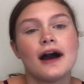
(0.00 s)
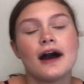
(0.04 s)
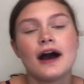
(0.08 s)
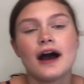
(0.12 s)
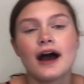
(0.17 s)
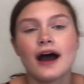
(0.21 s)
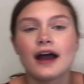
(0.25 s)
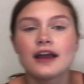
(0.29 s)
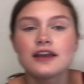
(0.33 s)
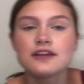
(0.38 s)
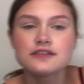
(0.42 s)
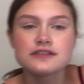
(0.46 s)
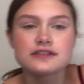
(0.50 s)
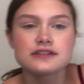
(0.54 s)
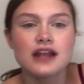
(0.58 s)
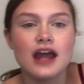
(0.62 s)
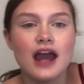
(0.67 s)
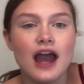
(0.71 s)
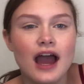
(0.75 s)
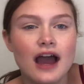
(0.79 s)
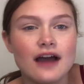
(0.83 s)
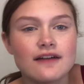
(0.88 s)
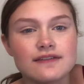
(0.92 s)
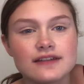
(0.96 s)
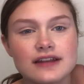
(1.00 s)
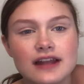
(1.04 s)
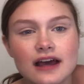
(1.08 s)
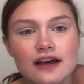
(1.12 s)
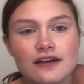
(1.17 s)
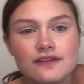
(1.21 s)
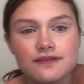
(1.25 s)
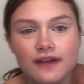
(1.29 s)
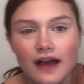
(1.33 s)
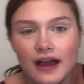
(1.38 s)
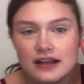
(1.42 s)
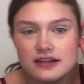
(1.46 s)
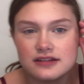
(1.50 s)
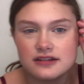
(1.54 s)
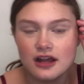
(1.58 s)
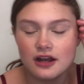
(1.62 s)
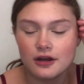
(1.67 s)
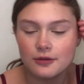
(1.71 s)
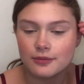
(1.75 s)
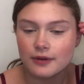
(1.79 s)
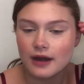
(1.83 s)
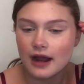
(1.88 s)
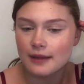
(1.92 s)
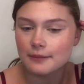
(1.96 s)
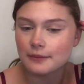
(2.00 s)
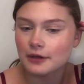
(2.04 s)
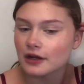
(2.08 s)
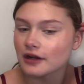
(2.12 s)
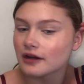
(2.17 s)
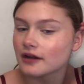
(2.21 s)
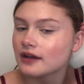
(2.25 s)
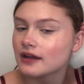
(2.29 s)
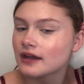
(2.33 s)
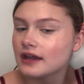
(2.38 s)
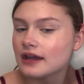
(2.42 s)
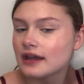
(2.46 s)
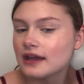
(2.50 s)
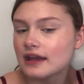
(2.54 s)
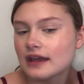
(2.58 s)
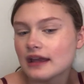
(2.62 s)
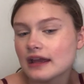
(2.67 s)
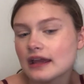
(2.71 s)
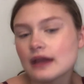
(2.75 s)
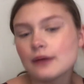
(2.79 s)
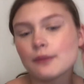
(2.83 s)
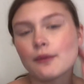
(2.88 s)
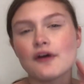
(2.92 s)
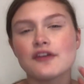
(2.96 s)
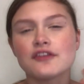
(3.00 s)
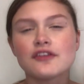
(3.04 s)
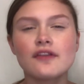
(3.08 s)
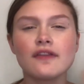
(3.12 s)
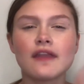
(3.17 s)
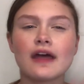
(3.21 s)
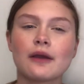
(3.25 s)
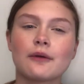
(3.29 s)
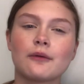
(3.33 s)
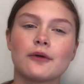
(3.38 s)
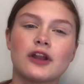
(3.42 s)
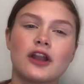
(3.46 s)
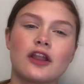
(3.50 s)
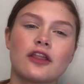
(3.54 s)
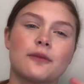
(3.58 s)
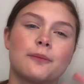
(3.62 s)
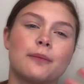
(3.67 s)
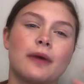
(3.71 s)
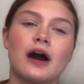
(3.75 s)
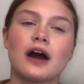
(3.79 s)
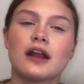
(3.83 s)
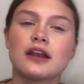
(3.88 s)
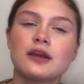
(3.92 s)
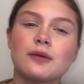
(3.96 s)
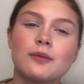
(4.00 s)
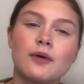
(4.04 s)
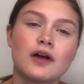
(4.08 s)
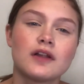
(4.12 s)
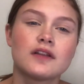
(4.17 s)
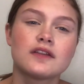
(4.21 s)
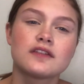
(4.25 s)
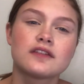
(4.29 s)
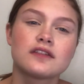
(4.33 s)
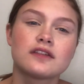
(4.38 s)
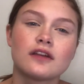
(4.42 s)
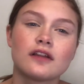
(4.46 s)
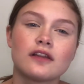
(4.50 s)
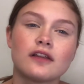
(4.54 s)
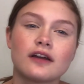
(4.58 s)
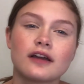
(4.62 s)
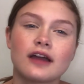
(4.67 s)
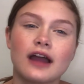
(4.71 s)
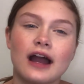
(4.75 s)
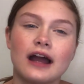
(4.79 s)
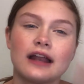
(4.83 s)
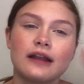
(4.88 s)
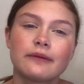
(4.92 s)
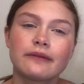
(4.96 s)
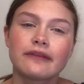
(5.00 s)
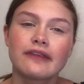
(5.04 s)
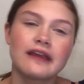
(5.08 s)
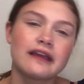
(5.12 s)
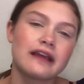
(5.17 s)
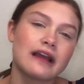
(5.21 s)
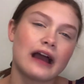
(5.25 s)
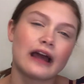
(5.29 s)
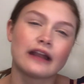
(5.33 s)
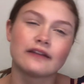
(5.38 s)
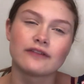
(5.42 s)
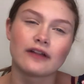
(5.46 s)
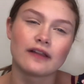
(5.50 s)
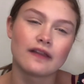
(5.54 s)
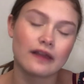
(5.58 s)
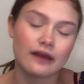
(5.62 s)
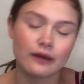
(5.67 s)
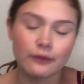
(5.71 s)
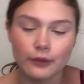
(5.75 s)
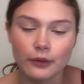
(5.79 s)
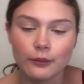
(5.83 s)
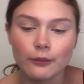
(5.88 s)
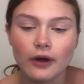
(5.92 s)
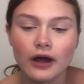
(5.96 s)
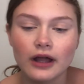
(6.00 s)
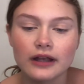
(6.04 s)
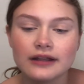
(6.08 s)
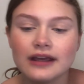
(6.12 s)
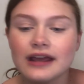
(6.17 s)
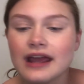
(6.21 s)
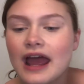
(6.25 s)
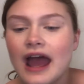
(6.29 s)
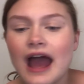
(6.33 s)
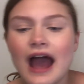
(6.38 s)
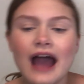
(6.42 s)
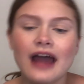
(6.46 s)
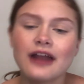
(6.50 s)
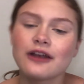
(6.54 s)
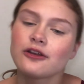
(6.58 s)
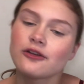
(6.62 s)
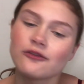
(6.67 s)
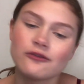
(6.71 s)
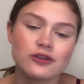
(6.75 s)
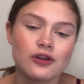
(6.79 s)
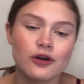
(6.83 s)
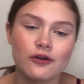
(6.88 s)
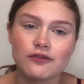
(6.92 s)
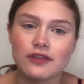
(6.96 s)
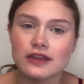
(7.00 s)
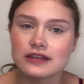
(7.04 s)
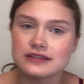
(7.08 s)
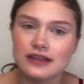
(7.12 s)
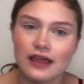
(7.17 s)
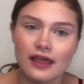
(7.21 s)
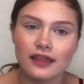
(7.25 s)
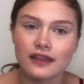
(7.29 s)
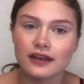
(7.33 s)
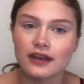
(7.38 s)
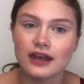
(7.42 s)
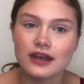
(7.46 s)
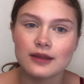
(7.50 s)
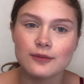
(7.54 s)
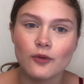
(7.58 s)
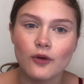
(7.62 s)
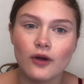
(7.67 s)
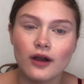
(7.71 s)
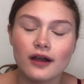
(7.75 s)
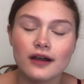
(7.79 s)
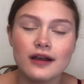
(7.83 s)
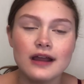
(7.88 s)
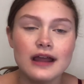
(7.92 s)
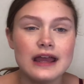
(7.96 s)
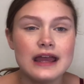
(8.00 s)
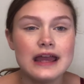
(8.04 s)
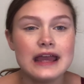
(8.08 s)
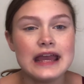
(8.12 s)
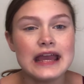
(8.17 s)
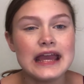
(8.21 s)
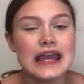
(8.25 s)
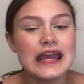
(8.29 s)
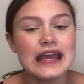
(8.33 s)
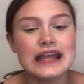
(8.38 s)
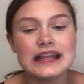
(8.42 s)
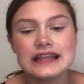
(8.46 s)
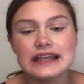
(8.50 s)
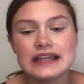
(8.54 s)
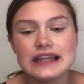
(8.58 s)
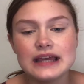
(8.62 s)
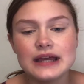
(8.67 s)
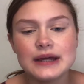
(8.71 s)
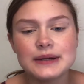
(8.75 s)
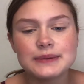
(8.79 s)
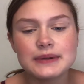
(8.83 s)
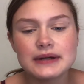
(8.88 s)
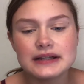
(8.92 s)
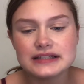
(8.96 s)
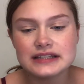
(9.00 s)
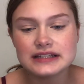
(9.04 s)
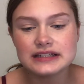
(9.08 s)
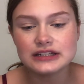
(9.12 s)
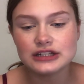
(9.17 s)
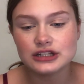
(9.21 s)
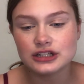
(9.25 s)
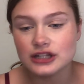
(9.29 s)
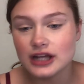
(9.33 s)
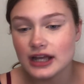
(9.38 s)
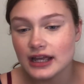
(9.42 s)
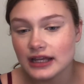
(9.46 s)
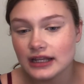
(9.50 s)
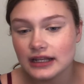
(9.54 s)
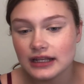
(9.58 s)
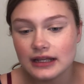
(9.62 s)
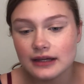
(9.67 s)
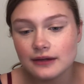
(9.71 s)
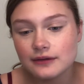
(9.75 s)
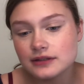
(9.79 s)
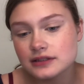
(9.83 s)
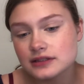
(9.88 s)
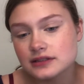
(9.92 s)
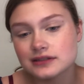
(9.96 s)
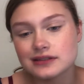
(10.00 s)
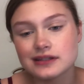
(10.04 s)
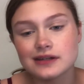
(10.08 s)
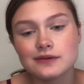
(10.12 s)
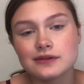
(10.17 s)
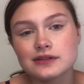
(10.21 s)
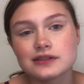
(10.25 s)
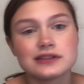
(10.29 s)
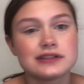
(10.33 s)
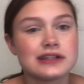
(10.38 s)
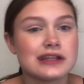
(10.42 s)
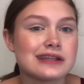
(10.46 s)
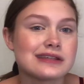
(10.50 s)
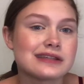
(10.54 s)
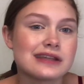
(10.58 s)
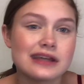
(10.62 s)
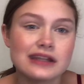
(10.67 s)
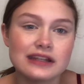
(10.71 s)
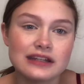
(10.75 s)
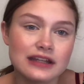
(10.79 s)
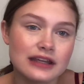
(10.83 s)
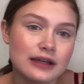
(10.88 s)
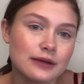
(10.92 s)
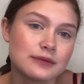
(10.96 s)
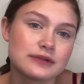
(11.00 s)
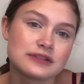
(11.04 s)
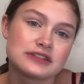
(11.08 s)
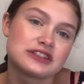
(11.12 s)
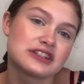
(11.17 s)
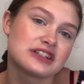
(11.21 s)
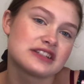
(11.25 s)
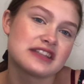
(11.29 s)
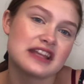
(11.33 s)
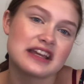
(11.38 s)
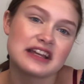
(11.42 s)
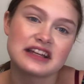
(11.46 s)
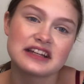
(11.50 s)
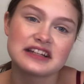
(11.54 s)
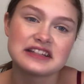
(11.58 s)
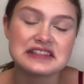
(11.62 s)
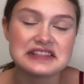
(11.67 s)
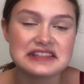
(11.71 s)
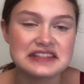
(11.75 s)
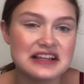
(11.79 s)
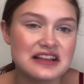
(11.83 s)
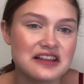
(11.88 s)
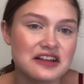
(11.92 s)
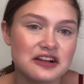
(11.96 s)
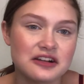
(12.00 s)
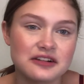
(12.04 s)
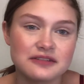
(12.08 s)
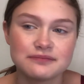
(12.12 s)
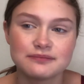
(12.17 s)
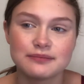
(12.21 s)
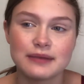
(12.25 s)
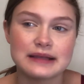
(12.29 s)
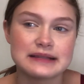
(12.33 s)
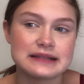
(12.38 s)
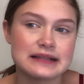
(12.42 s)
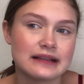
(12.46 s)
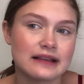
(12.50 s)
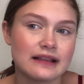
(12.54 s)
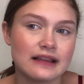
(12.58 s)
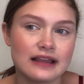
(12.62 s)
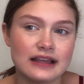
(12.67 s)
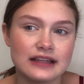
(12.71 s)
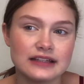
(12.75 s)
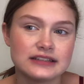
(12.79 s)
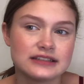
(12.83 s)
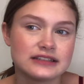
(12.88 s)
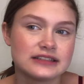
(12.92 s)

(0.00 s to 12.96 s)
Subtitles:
I used to have an e.l.f. eyeshadow primer. It wasn't like one of the putty ones you'll look at. It was like kind of a liquid one. I don't even know if they sell it anymore. It wasn't great. It was decent. It was just like concealer, basically.